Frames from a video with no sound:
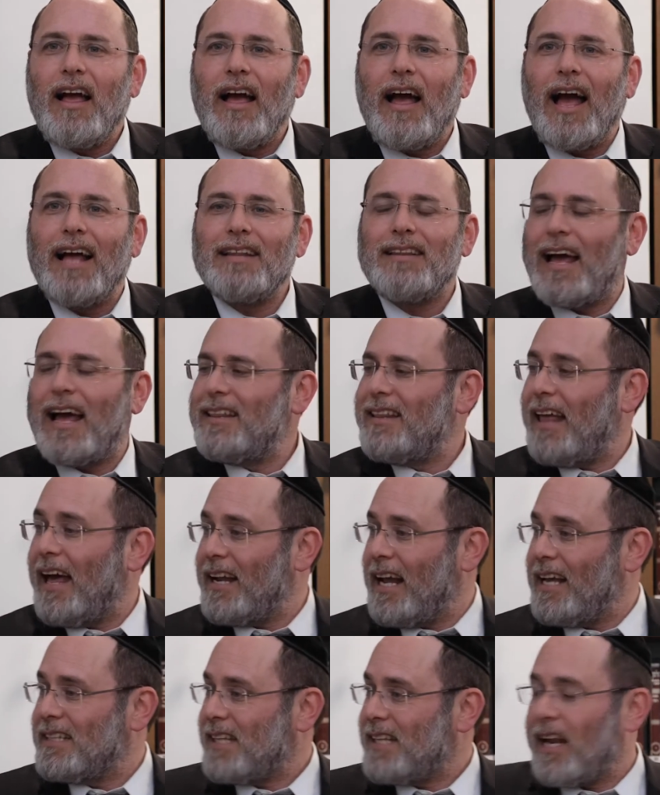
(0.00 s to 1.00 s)

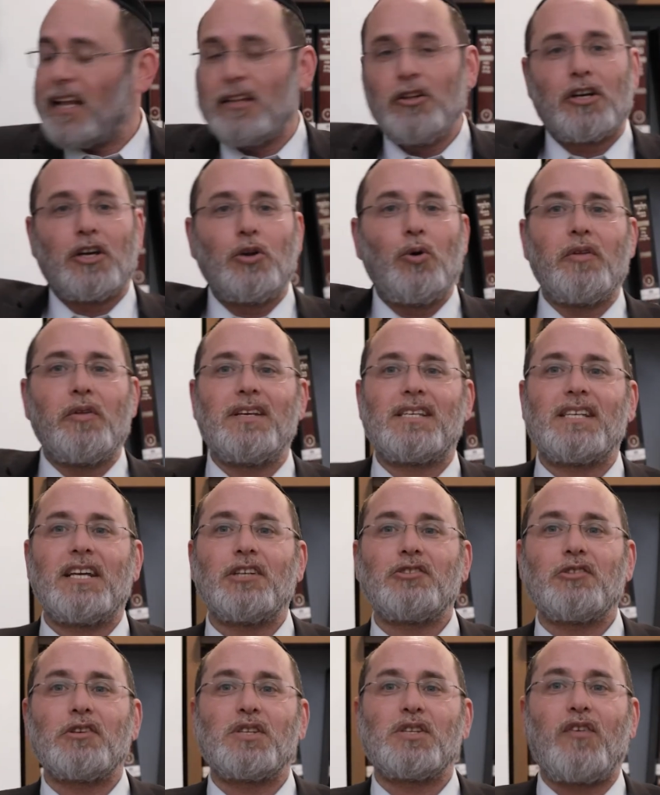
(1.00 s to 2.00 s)
And I said, and look at all these
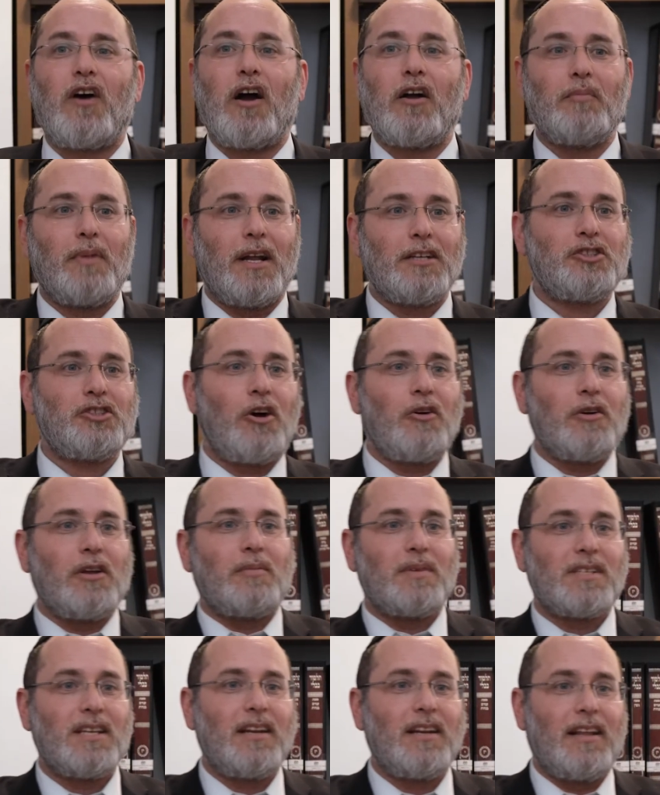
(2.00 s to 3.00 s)
Kitzer Svarim. I showed
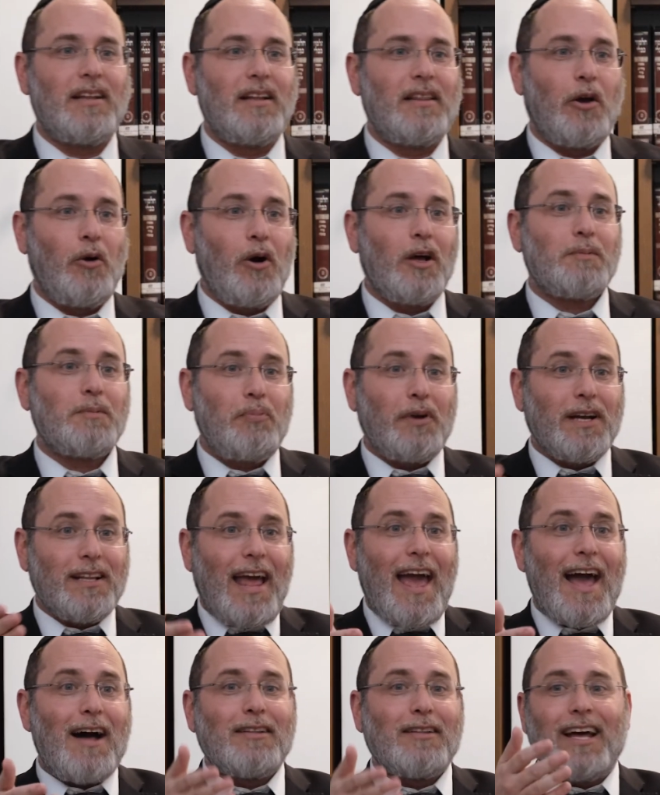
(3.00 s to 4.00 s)
him. I said, and they all bring
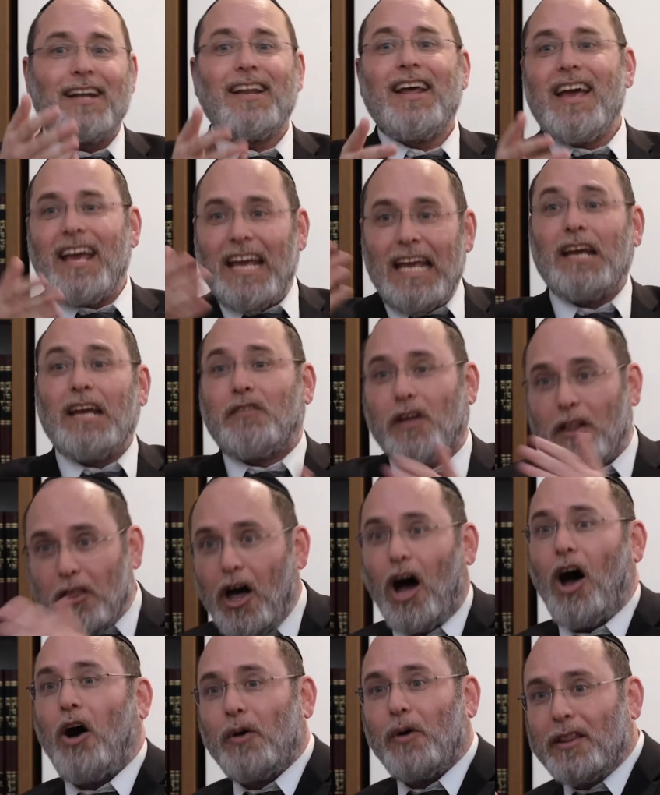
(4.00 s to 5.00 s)
down that even
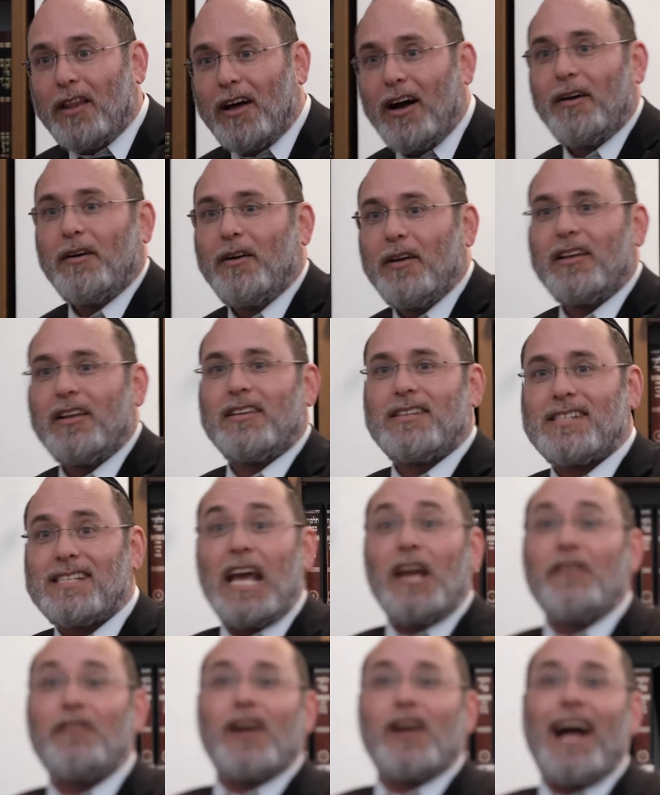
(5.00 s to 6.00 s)
though in the
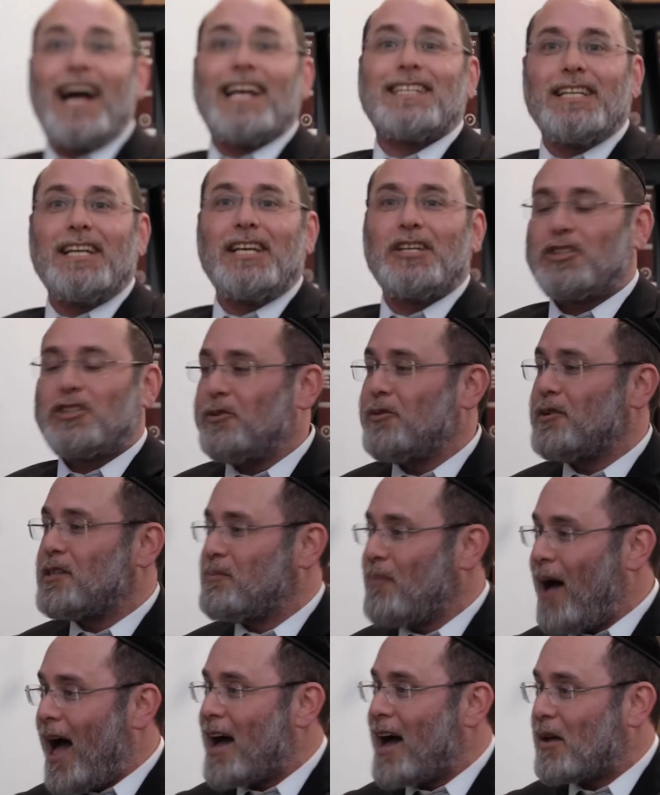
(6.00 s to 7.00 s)
Sefer Chazon Ish, he was
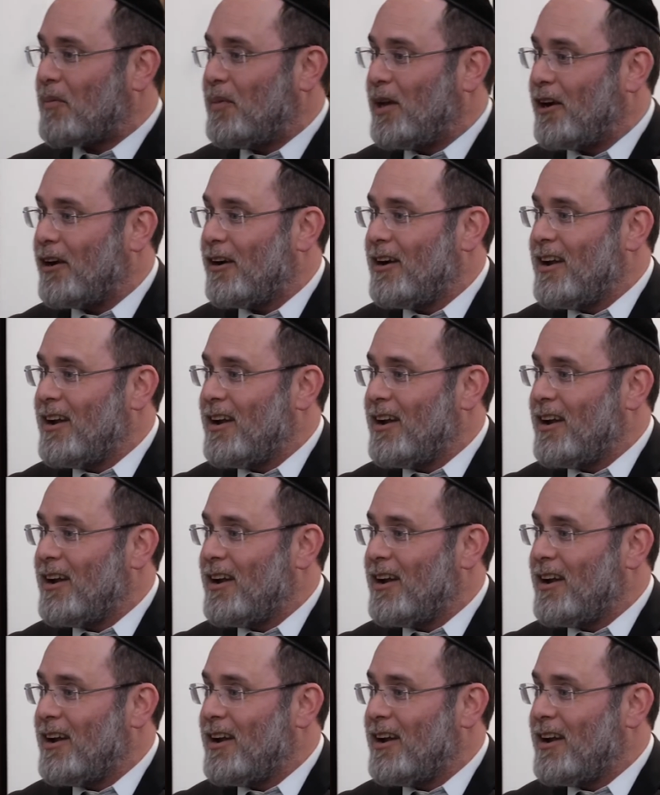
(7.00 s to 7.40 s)
machmir